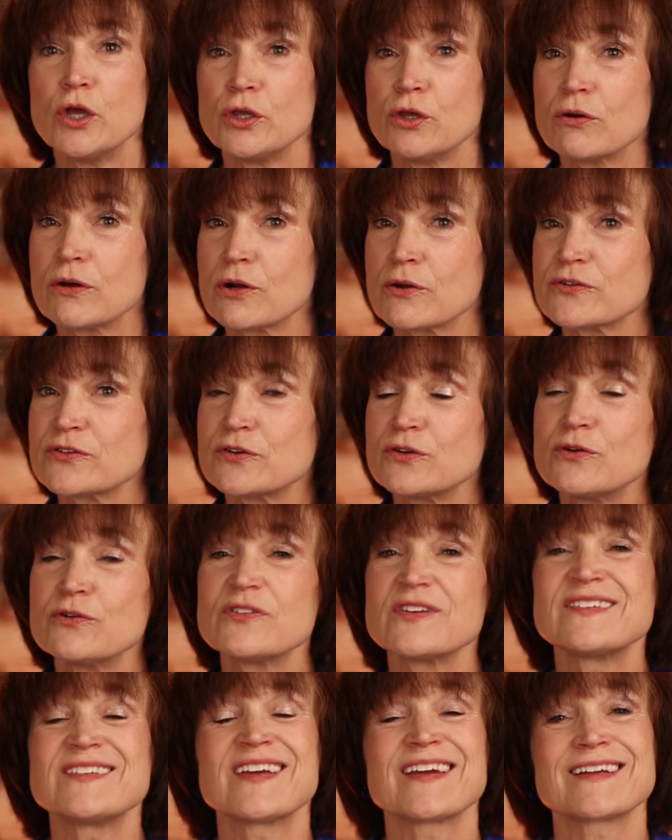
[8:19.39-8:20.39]
You can also
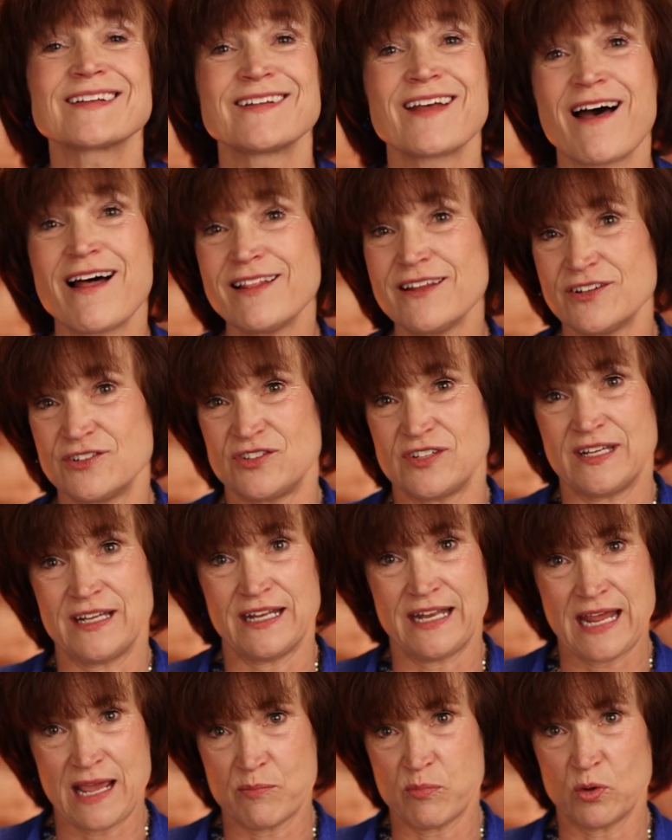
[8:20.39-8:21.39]
use a
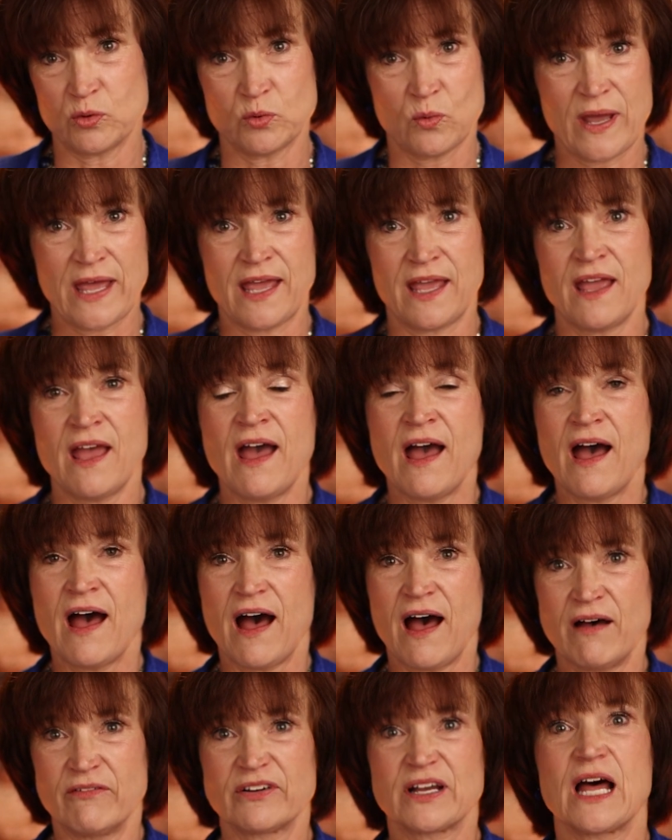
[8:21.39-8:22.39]
technology-enabled way
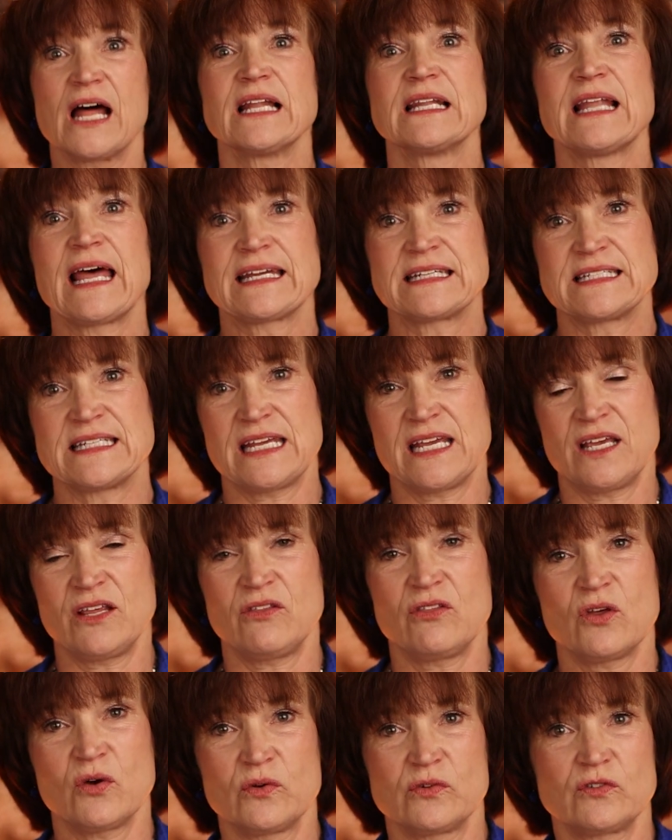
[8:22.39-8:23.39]
of
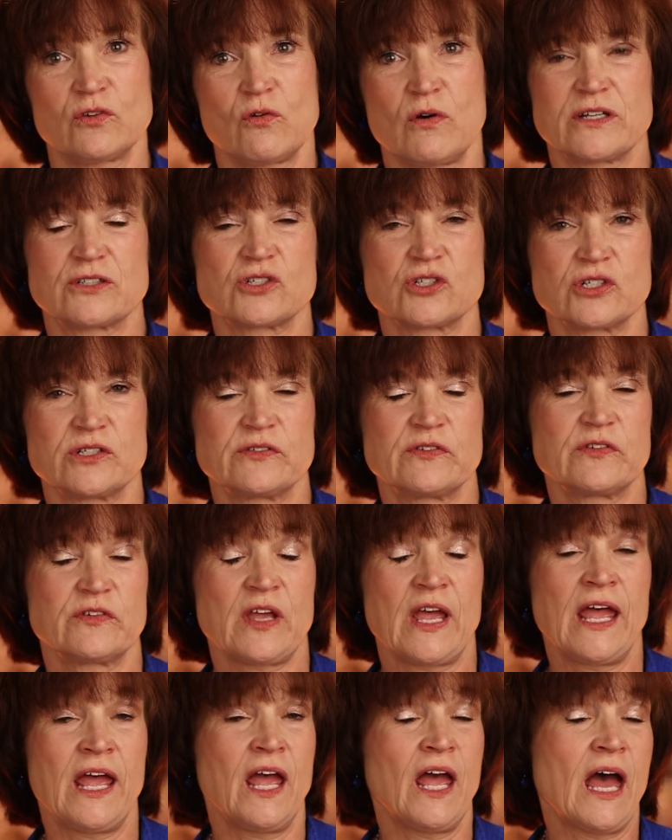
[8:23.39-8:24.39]
collecting those questions.